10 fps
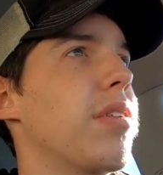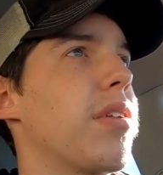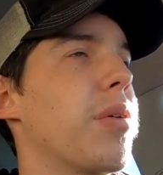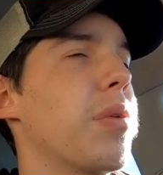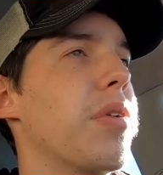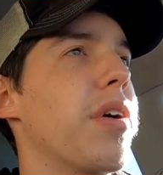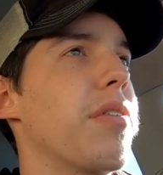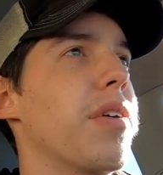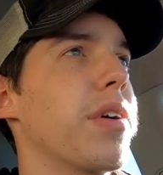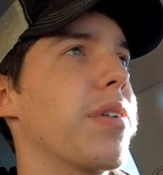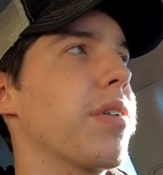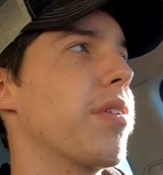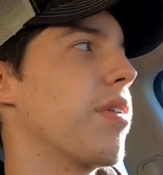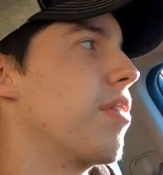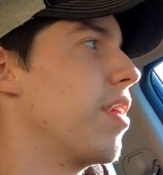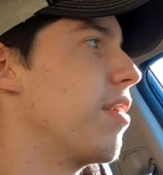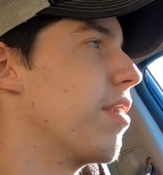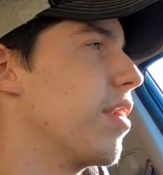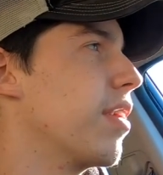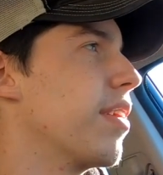it's an all-wheel drive vehicle so it's
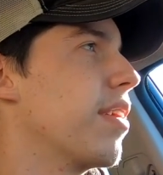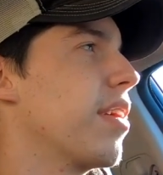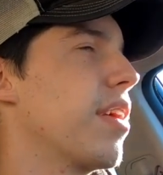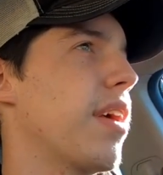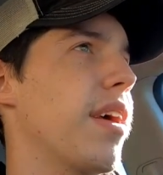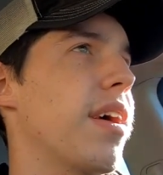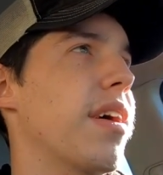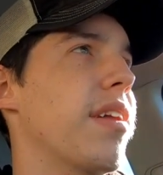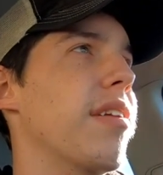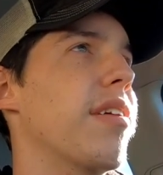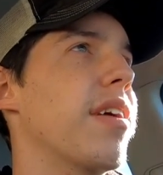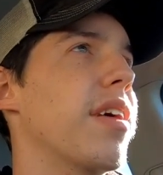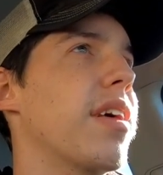decent and